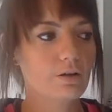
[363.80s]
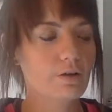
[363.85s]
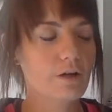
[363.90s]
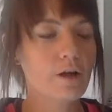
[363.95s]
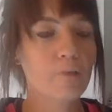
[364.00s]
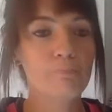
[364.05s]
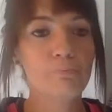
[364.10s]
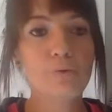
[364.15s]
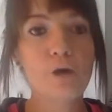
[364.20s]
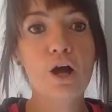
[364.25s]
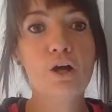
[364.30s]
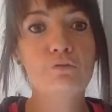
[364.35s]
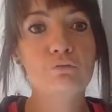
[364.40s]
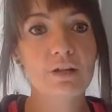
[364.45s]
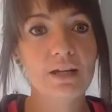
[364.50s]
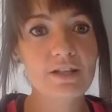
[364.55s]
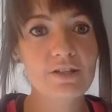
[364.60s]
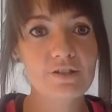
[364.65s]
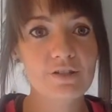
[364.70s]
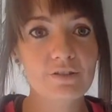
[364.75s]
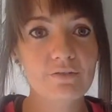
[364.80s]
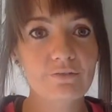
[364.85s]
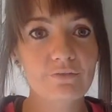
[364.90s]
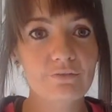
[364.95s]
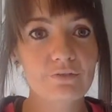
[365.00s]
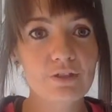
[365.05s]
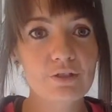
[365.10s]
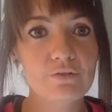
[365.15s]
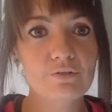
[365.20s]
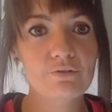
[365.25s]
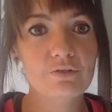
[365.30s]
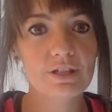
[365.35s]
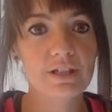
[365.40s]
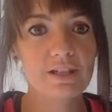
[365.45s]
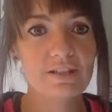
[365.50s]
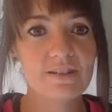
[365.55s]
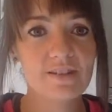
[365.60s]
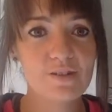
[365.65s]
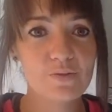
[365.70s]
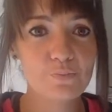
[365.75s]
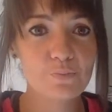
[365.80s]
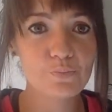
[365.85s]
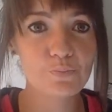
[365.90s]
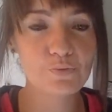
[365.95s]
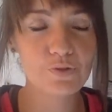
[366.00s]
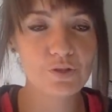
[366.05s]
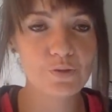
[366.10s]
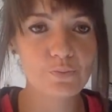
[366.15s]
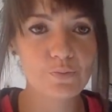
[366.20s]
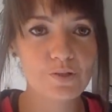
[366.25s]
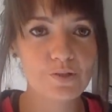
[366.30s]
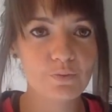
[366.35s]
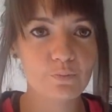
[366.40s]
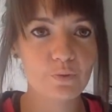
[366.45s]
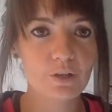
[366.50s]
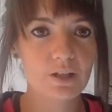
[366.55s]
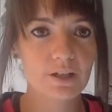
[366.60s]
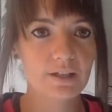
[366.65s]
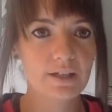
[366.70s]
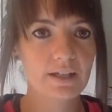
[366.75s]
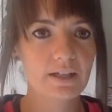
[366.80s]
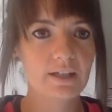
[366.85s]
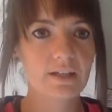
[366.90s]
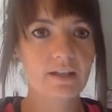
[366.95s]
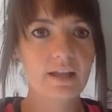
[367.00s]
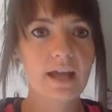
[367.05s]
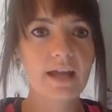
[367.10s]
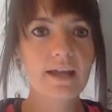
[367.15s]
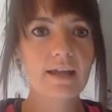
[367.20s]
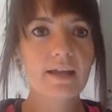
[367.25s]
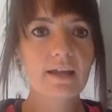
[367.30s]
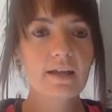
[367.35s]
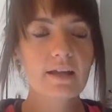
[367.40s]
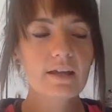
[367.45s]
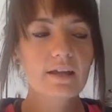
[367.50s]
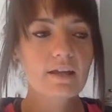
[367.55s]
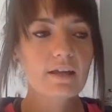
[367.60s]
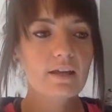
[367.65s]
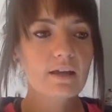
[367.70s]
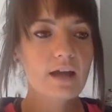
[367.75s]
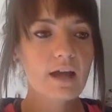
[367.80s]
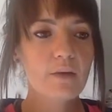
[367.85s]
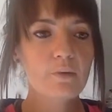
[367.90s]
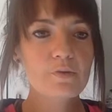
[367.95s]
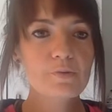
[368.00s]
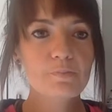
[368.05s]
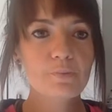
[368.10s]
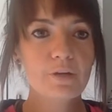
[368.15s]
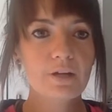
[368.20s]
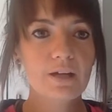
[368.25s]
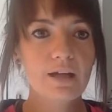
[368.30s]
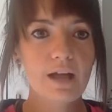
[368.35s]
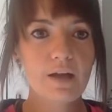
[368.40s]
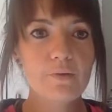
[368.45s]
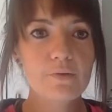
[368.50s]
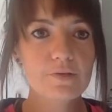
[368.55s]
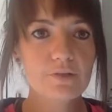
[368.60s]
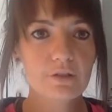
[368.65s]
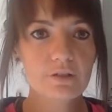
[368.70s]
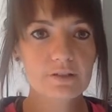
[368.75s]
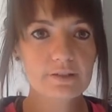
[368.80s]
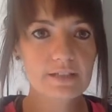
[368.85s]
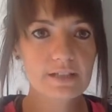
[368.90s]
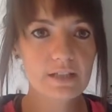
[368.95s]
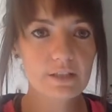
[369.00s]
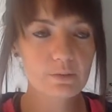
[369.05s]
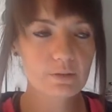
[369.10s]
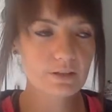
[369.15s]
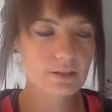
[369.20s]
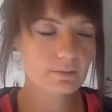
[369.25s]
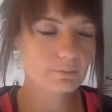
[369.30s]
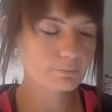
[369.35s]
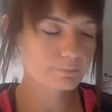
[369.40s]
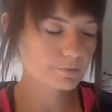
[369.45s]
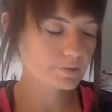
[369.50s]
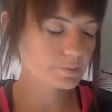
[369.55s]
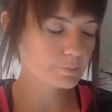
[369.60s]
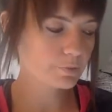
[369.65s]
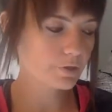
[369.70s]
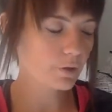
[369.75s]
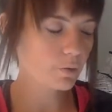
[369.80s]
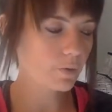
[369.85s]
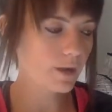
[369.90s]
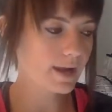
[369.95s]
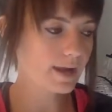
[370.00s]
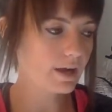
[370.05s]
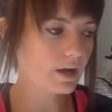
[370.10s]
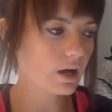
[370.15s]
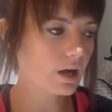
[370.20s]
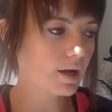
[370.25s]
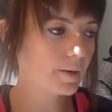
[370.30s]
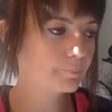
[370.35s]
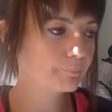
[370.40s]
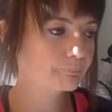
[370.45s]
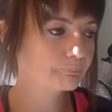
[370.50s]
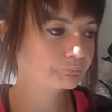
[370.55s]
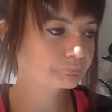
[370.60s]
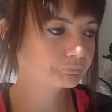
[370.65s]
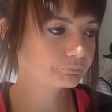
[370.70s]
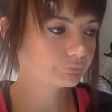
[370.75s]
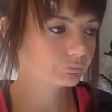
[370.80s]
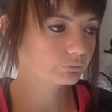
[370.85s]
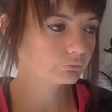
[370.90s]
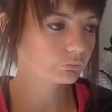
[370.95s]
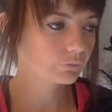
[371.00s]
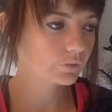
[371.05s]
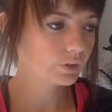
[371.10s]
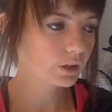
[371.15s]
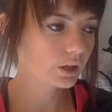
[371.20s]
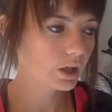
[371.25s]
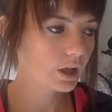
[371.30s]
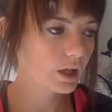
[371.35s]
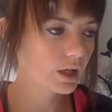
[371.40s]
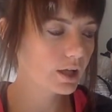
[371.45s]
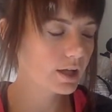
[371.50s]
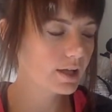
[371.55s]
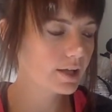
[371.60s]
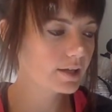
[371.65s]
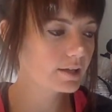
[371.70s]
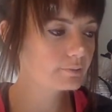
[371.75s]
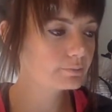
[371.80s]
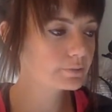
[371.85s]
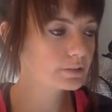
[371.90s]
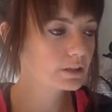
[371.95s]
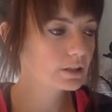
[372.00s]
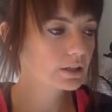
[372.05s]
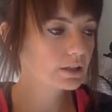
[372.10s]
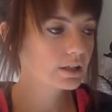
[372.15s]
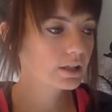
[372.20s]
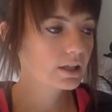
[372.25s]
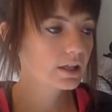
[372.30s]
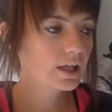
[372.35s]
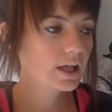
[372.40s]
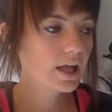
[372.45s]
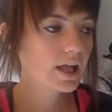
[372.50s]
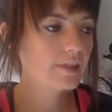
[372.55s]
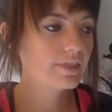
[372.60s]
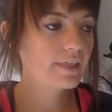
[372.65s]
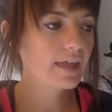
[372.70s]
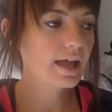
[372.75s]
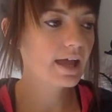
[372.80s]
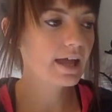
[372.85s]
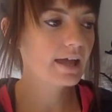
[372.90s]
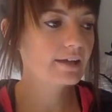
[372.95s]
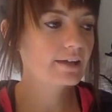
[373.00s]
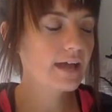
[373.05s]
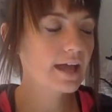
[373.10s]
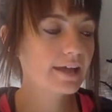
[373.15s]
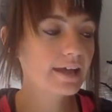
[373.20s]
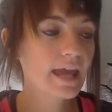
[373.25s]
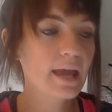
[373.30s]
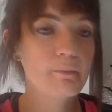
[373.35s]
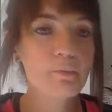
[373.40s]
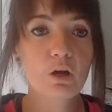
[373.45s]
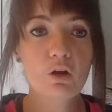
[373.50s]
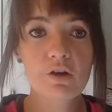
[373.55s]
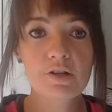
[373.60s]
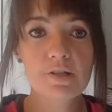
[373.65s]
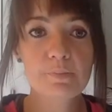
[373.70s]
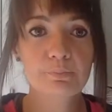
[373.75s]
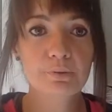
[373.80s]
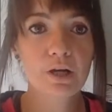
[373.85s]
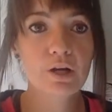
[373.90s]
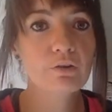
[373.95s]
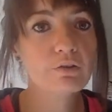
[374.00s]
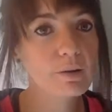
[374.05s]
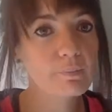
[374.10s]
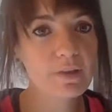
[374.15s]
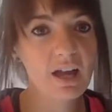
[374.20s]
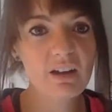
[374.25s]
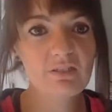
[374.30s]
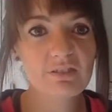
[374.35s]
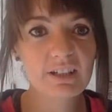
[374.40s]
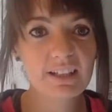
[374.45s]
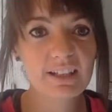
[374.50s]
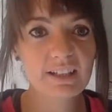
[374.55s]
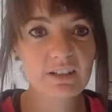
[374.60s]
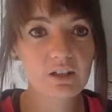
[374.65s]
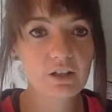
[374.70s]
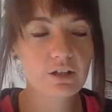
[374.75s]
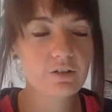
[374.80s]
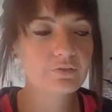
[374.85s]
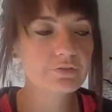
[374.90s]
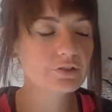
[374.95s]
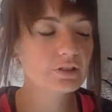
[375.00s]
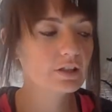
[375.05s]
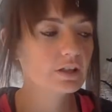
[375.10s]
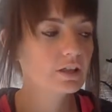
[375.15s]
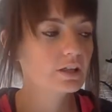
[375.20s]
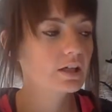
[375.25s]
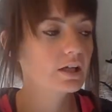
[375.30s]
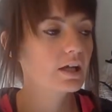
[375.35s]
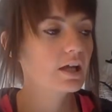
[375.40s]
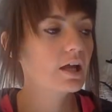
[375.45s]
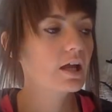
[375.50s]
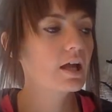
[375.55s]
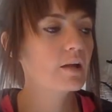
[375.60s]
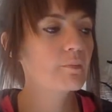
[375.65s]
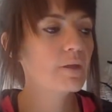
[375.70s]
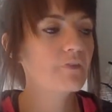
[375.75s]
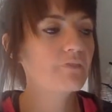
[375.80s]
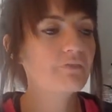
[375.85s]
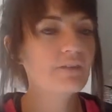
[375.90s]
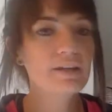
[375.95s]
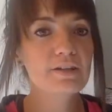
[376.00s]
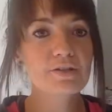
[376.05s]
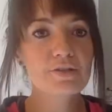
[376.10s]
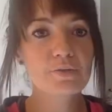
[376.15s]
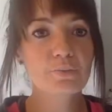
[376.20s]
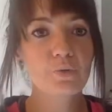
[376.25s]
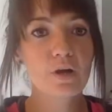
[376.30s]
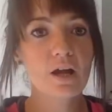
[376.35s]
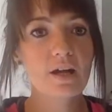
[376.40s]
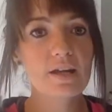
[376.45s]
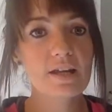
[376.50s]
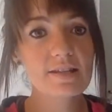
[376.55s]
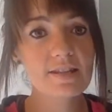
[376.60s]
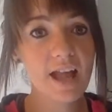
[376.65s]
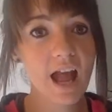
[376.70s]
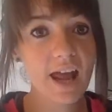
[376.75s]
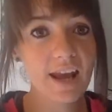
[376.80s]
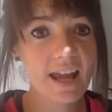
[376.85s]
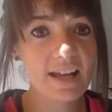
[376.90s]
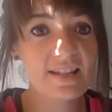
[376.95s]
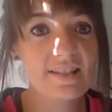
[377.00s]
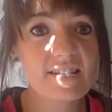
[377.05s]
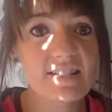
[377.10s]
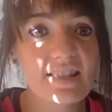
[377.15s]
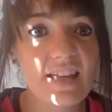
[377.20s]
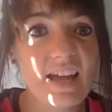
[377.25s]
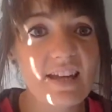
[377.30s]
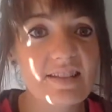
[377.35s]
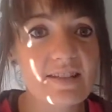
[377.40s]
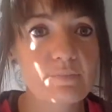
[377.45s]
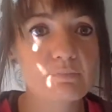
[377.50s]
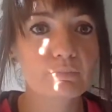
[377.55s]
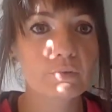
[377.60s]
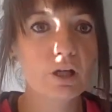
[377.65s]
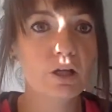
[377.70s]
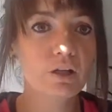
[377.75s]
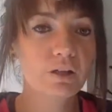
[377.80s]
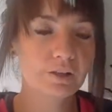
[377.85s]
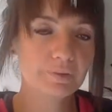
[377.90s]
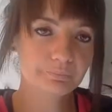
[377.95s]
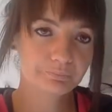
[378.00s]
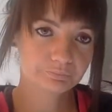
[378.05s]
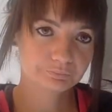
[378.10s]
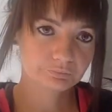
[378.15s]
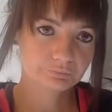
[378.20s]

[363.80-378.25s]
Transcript: a broad range of nutrients just wasn't working, and like I was continuing to put weight on. And then I came across a program that I really loved, a fitness one. I started exercising more.